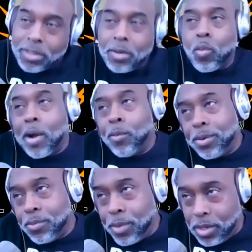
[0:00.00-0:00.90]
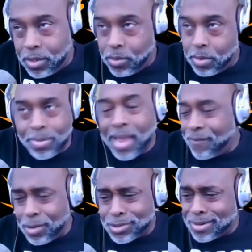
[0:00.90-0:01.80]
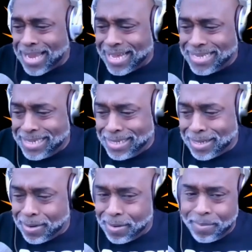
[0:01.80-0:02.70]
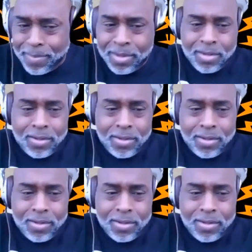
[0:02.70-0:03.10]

then why wouldn't we do it? Black folks are not dumb.